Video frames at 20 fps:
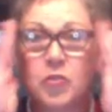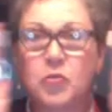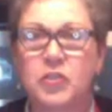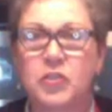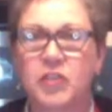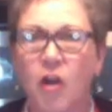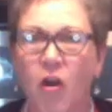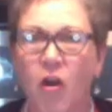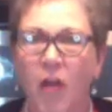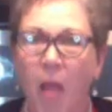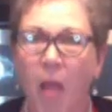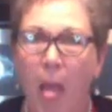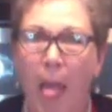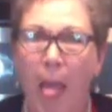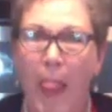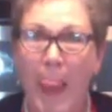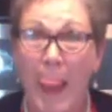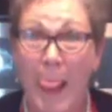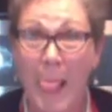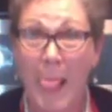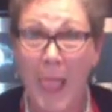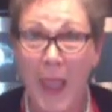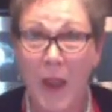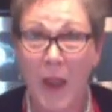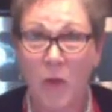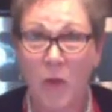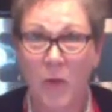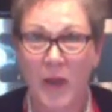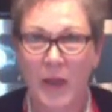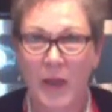start
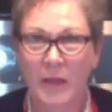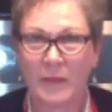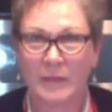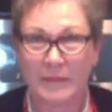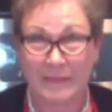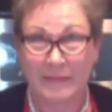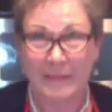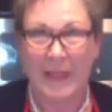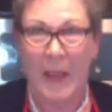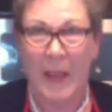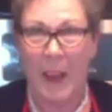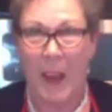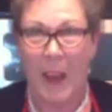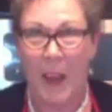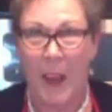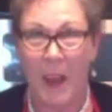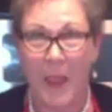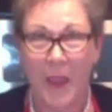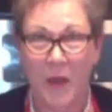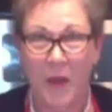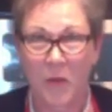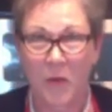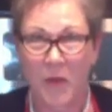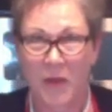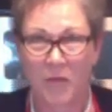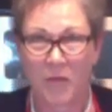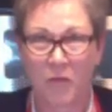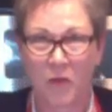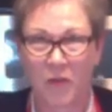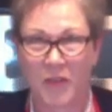layering, layering
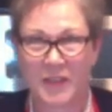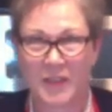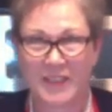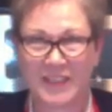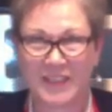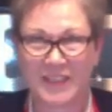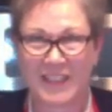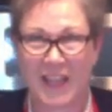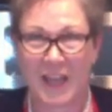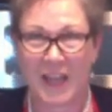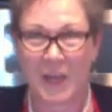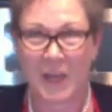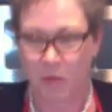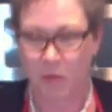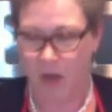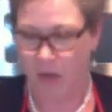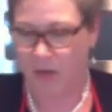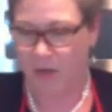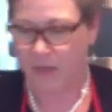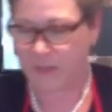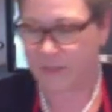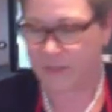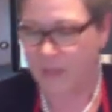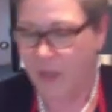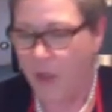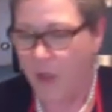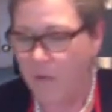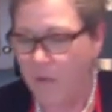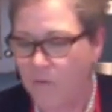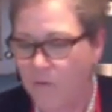for the slutty brownies.
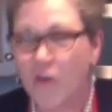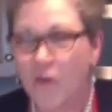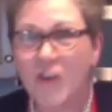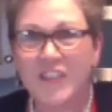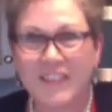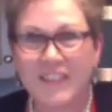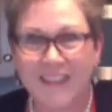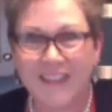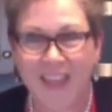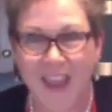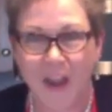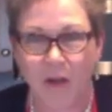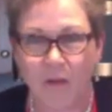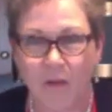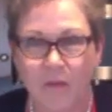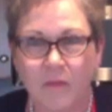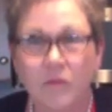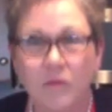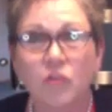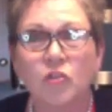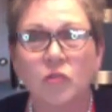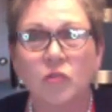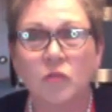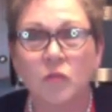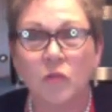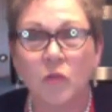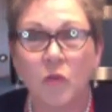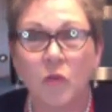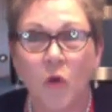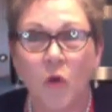First layer,
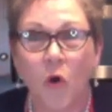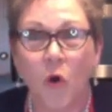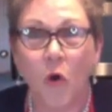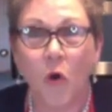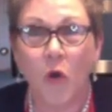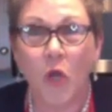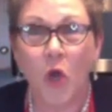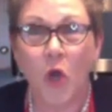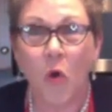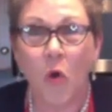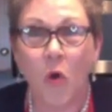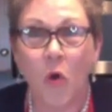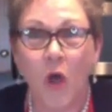Oreo